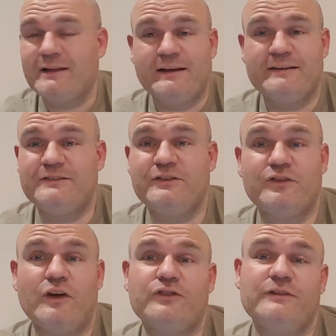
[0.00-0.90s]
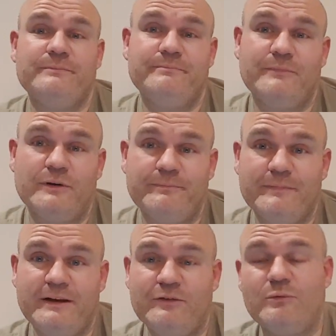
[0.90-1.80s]
It's disgusting, but
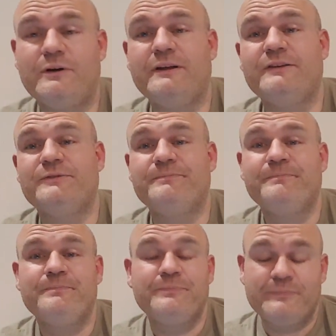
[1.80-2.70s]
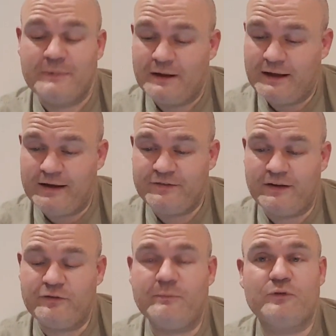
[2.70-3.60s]
it is what it is. Guys,
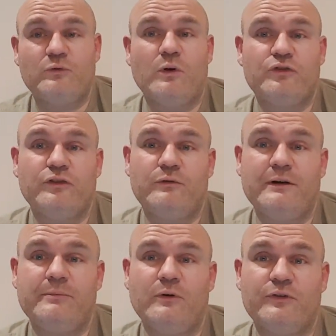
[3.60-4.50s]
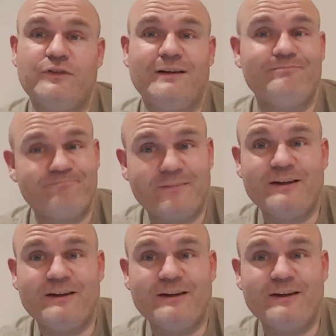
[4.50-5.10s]
thanks very much for watching The Great Apostate.